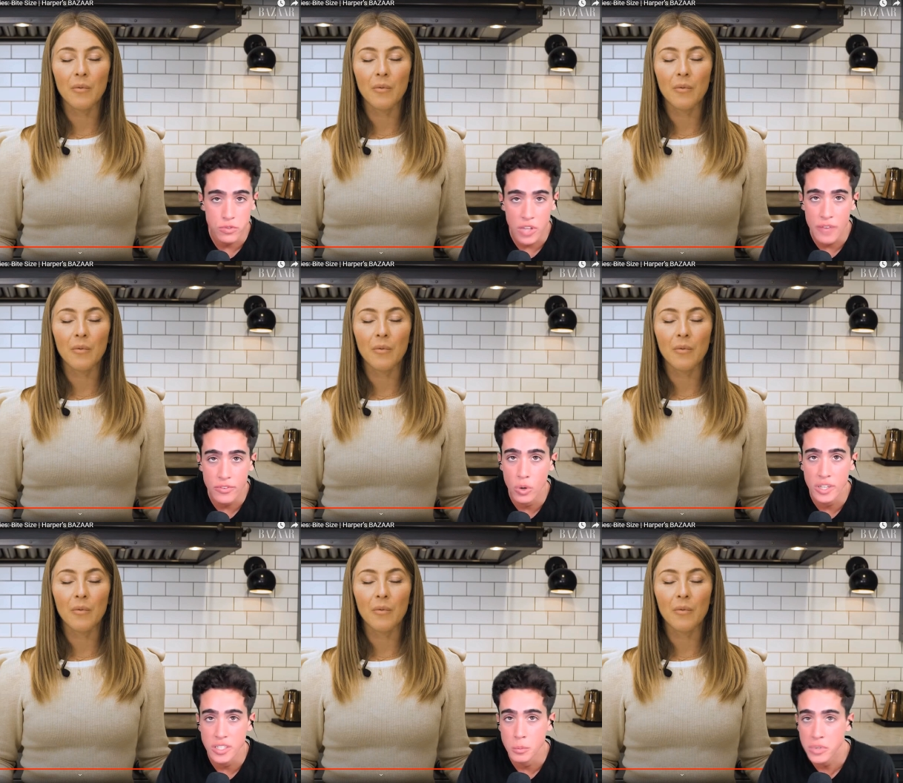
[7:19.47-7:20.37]
Speaker 1: and
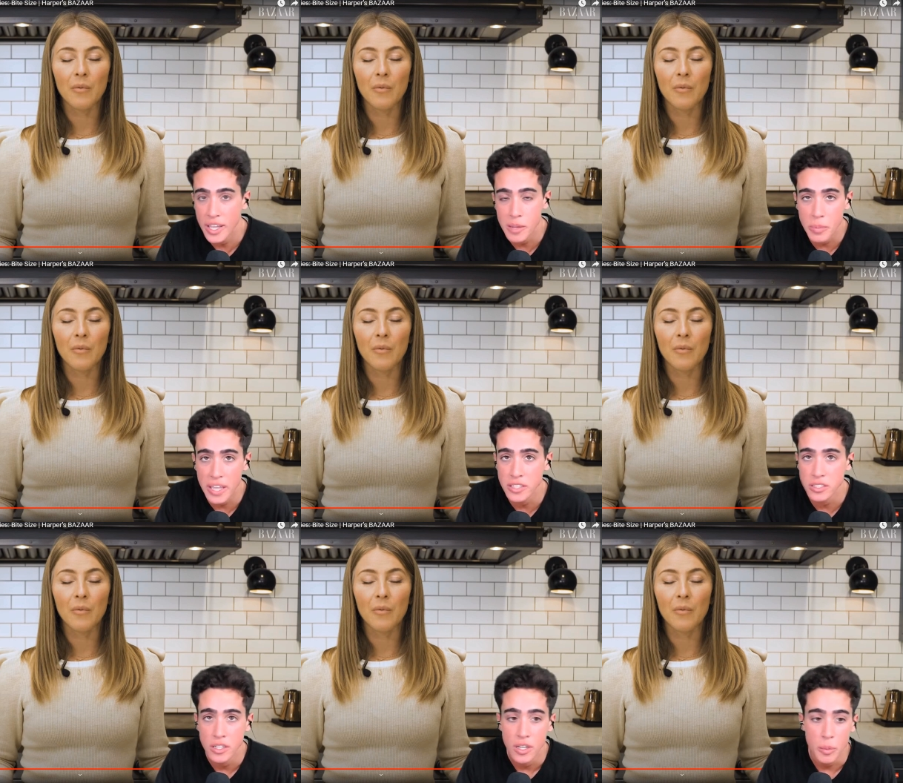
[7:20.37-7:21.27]
flavonoids and
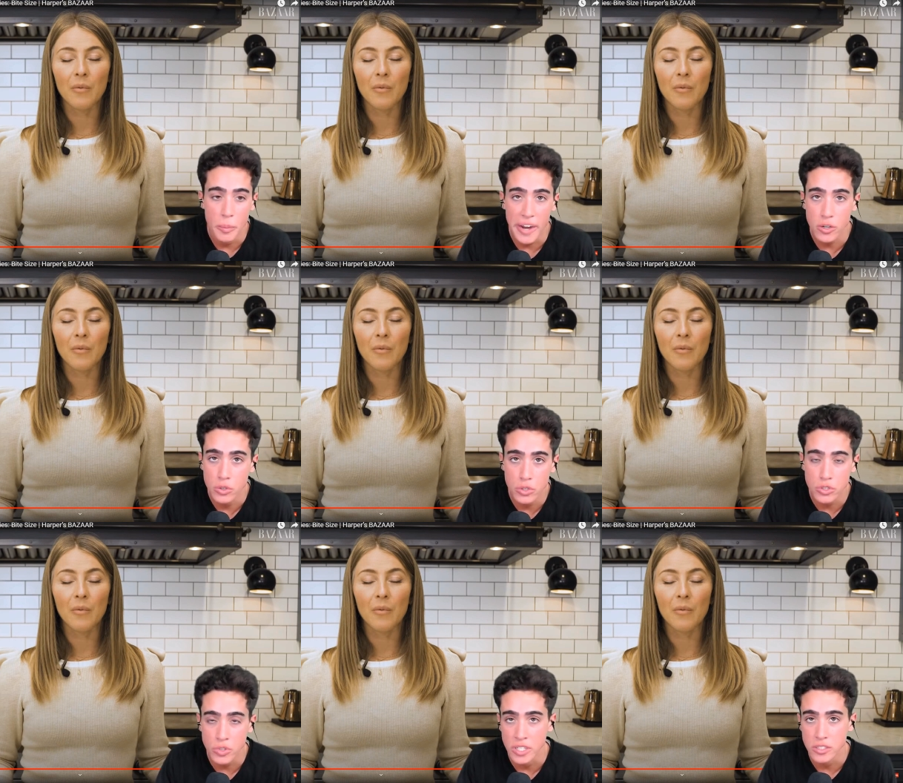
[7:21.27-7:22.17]
plant-based
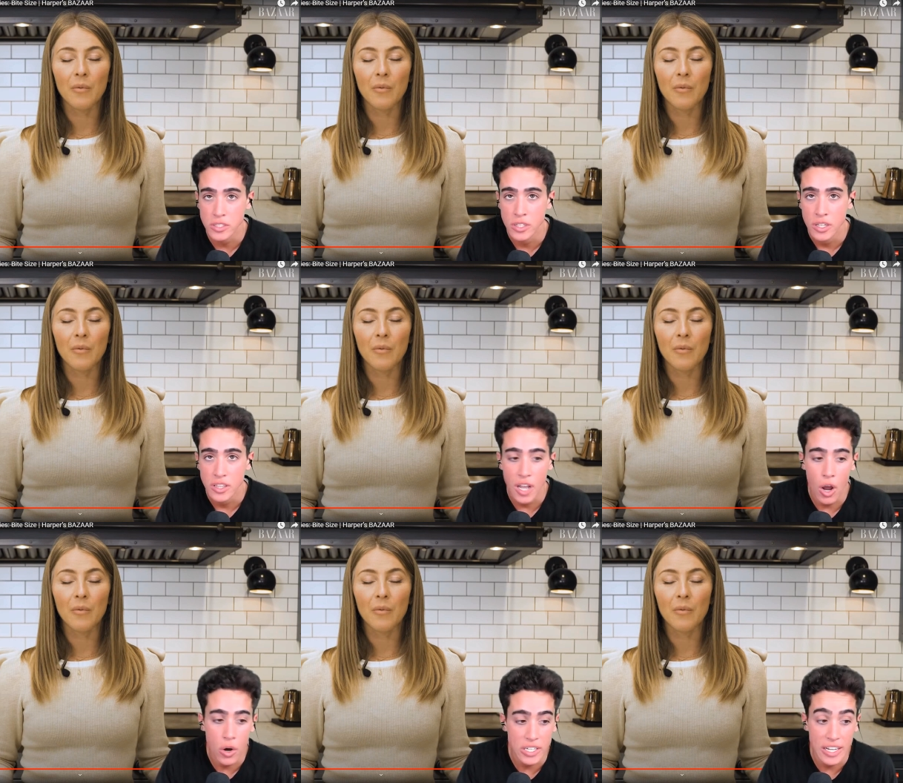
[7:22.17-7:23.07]
micronutrients that
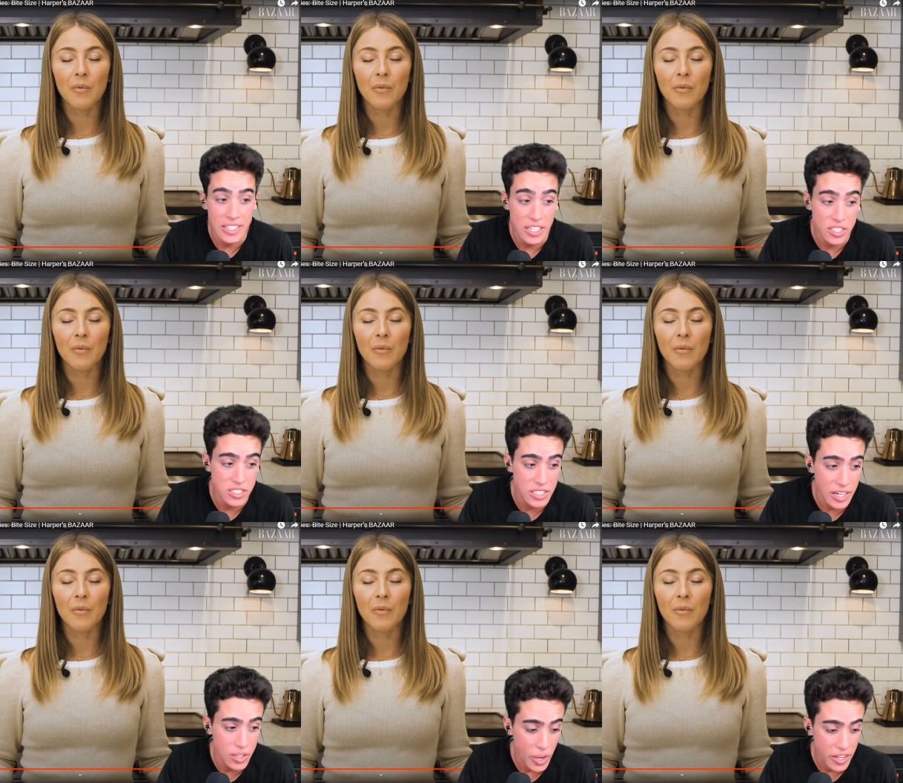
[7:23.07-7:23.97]
aren't getting digested
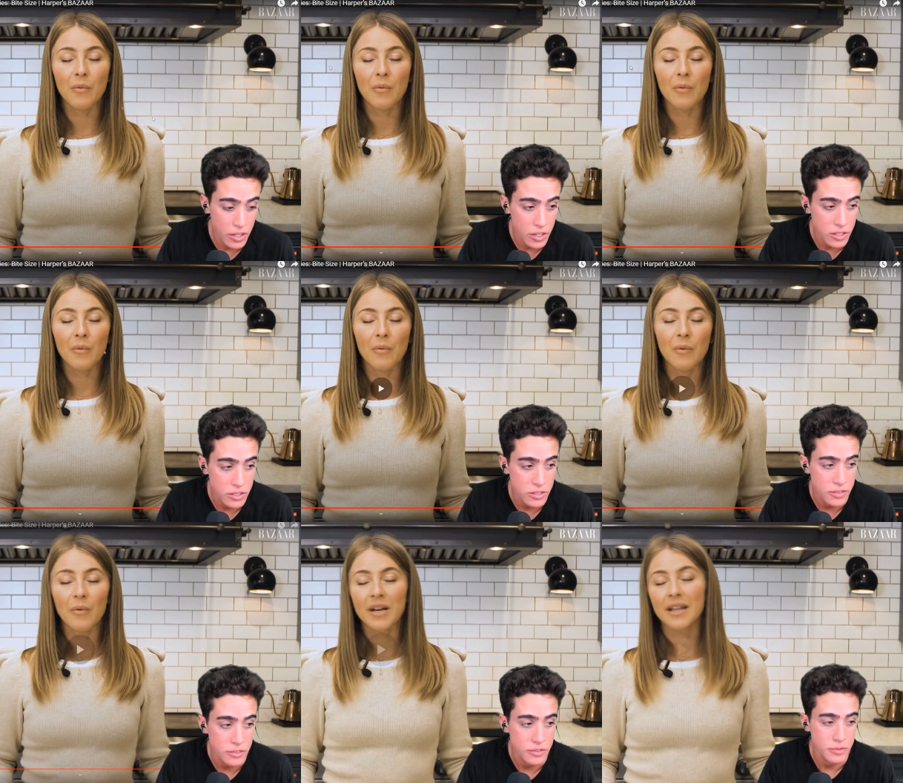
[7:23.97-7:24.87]
anyway?
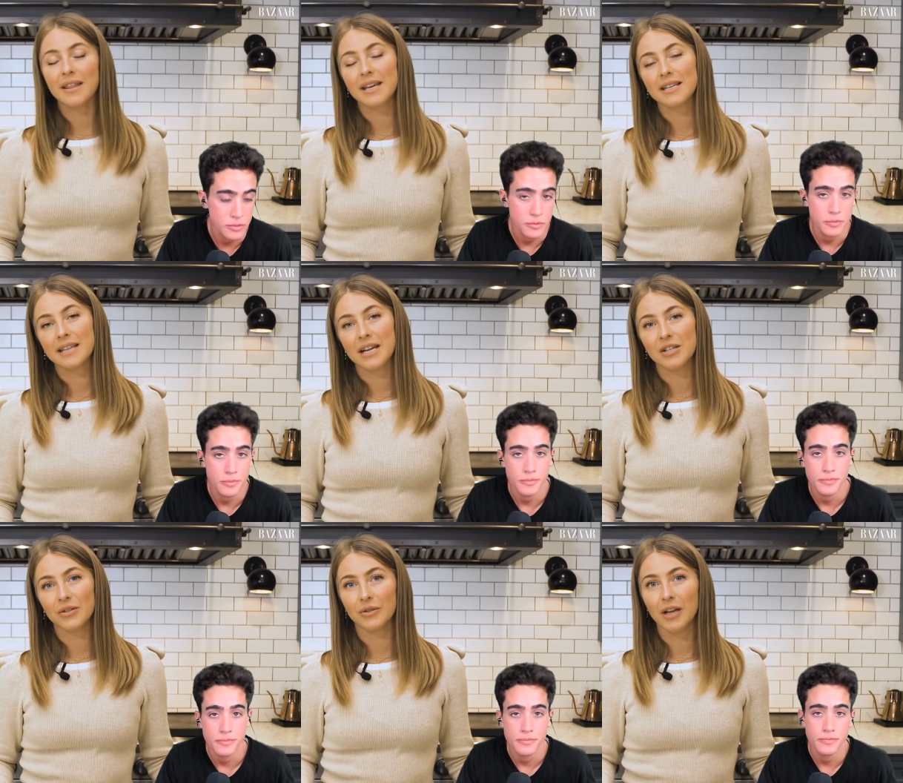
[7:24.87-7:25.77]
But one of
Speaker 2: the things that I
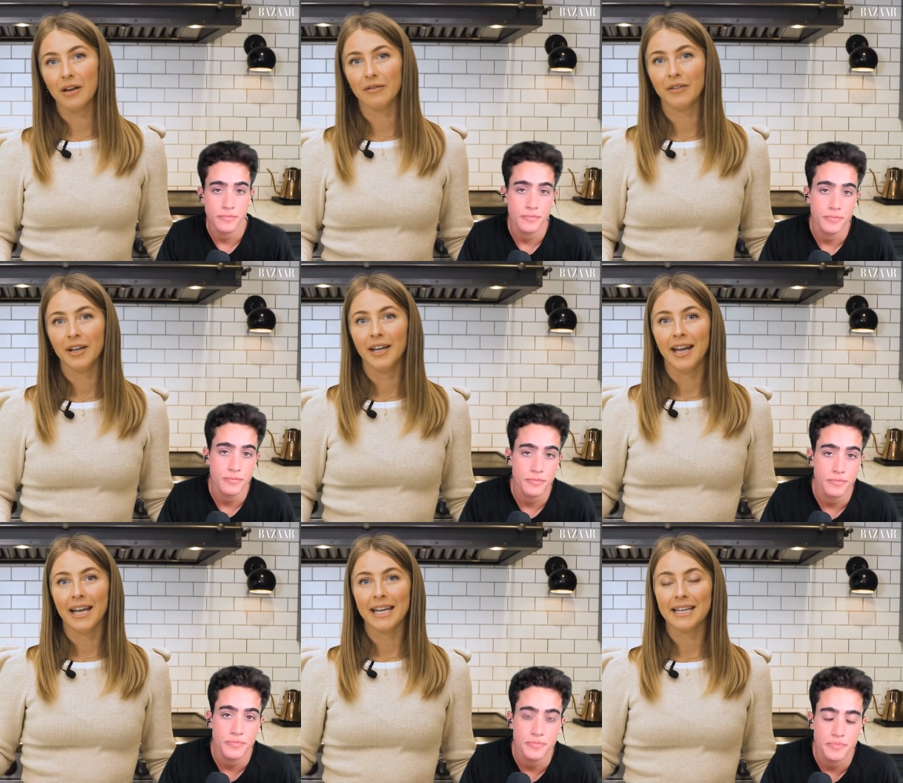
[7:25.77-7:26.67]
do love
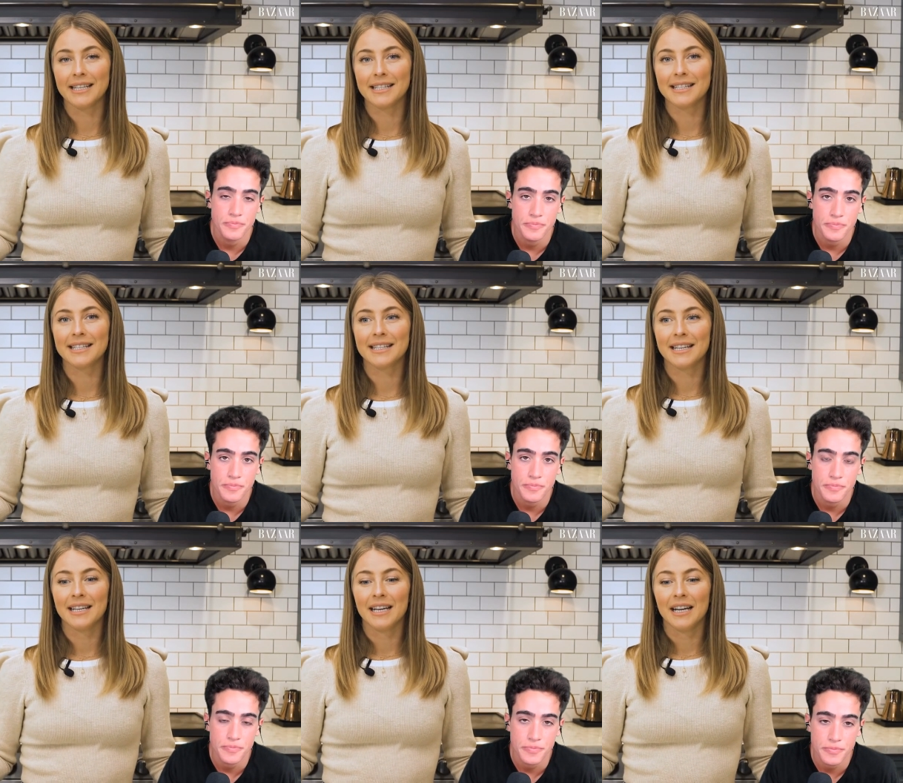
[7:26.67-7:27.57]
is
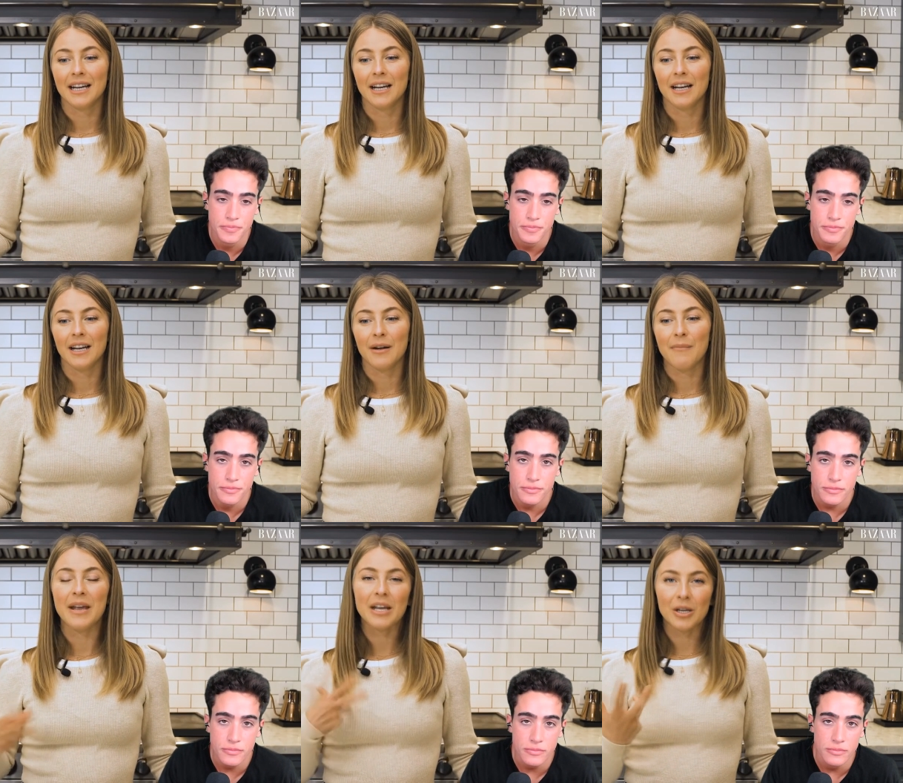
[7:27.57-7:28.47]

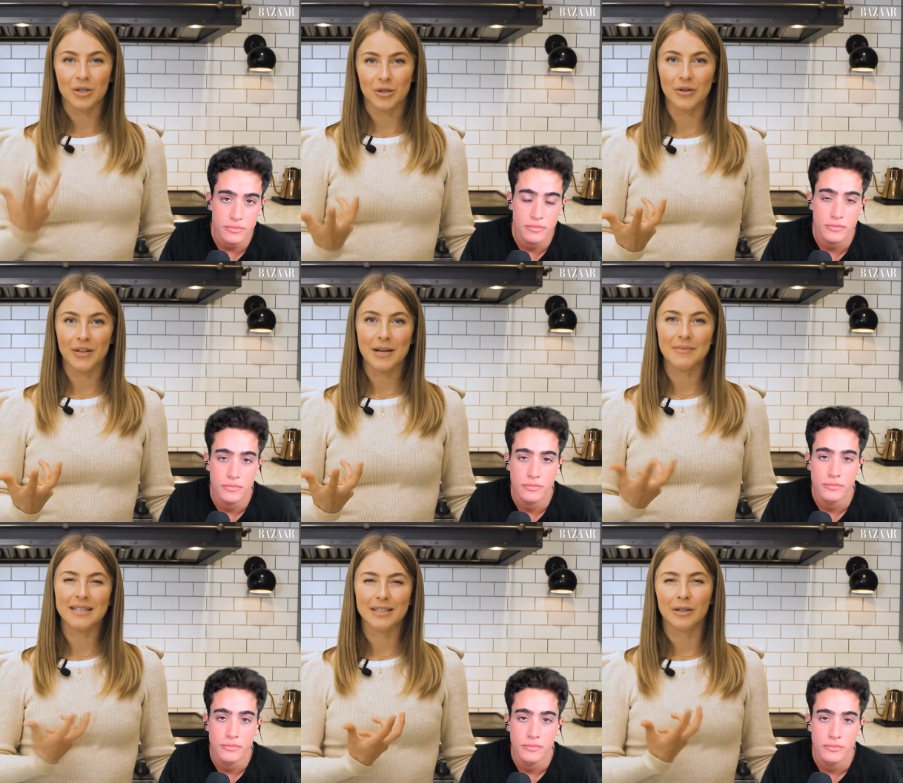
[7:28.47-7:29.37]
making sure that
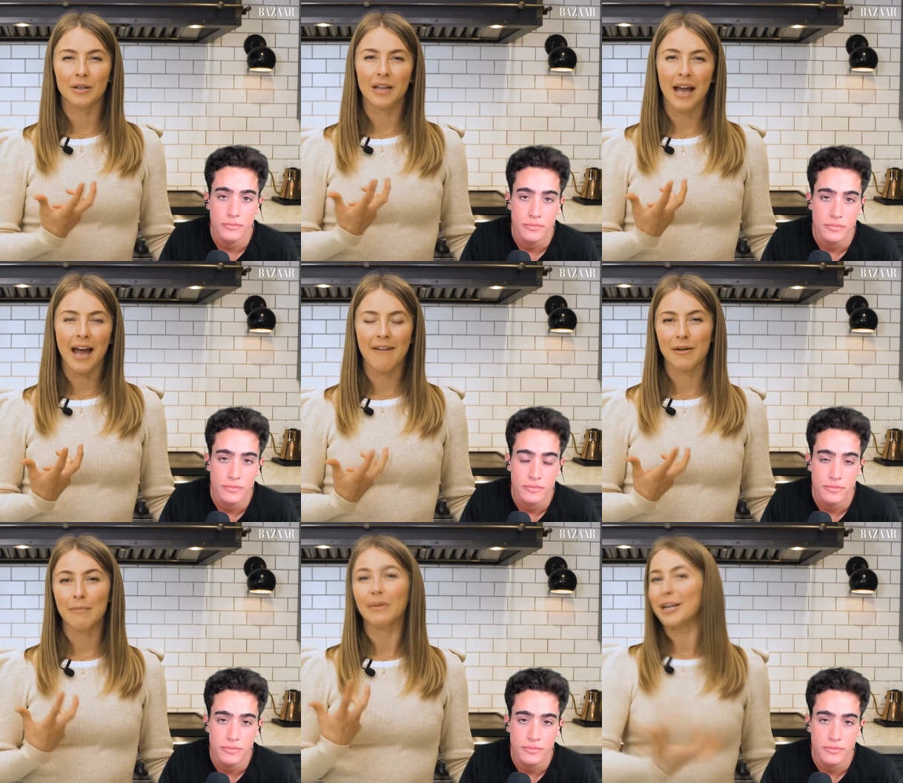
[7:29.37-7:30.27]
I'm still
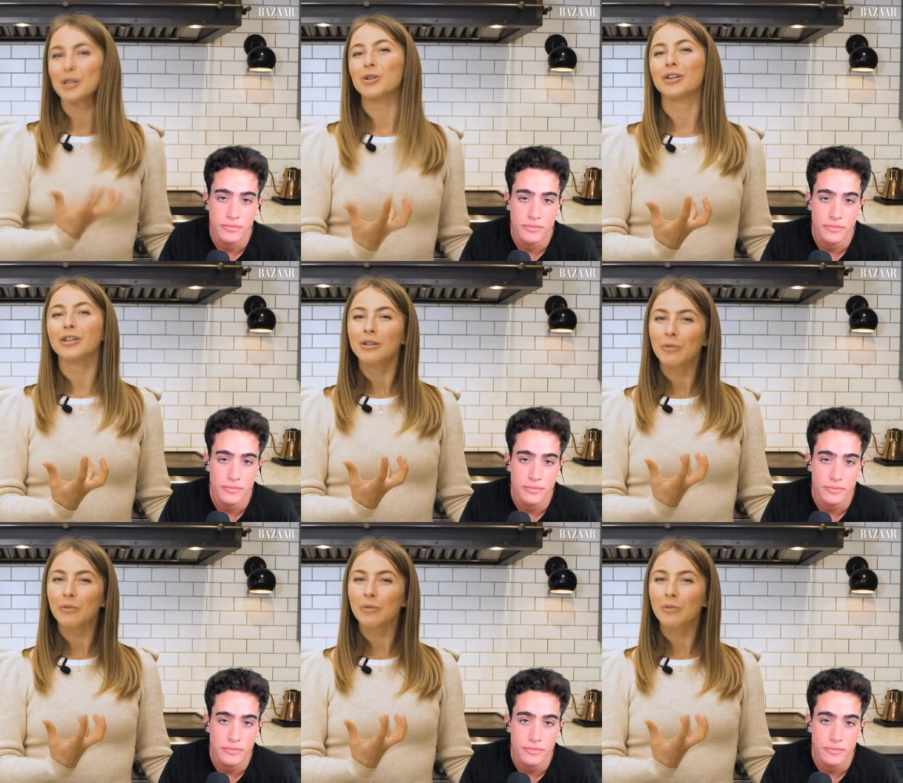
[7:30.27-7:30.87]
having pleasure